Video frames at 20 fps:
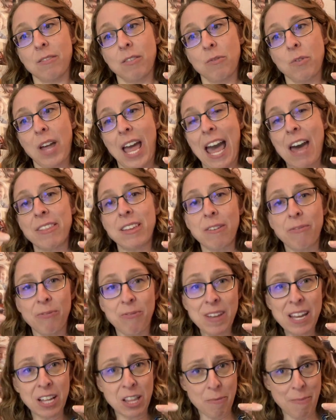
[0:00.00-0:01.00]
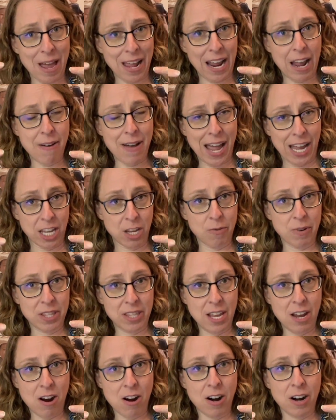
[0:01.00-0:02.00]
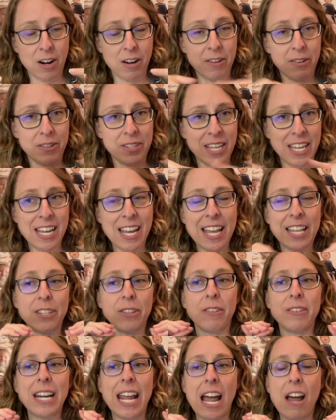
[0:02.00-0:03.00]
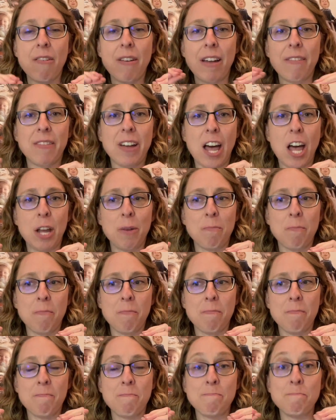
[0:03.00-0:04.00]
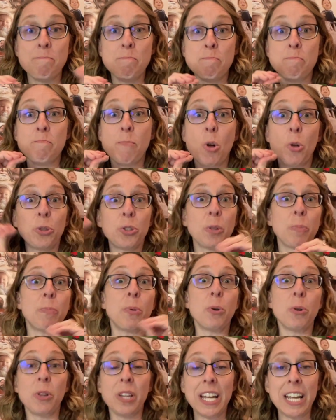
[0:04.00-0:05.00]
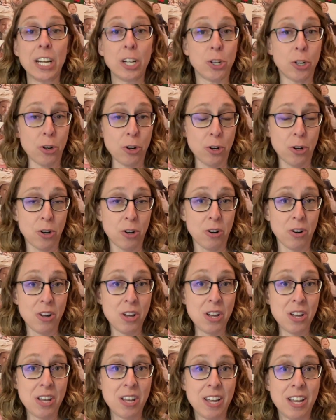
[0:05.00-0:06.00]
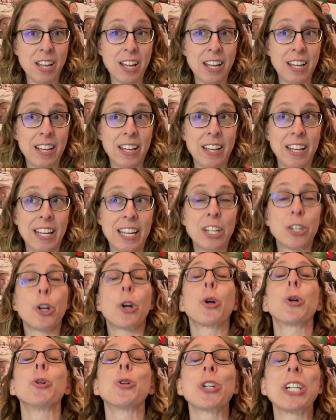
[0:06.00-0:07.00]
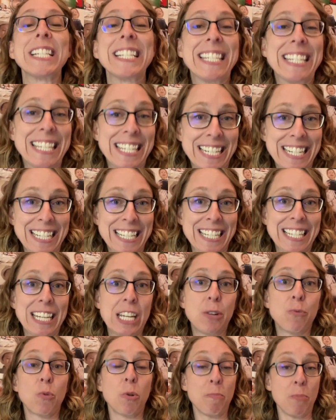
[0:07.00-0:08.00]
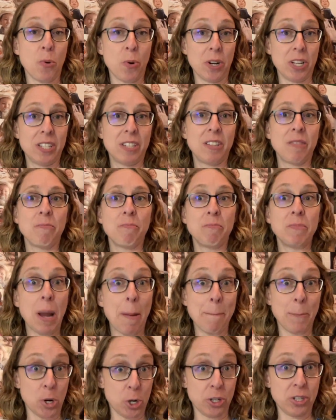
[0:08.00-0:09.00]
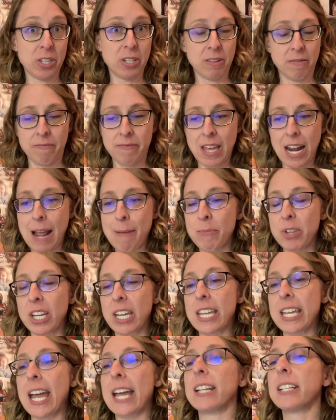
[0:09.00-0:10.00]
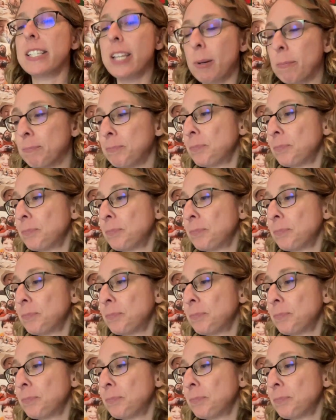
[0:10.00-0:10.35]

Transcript: how they feel about how accurate they are, you see? And so now I've got multiple internal consistency reports, numbers that I'm looking at. So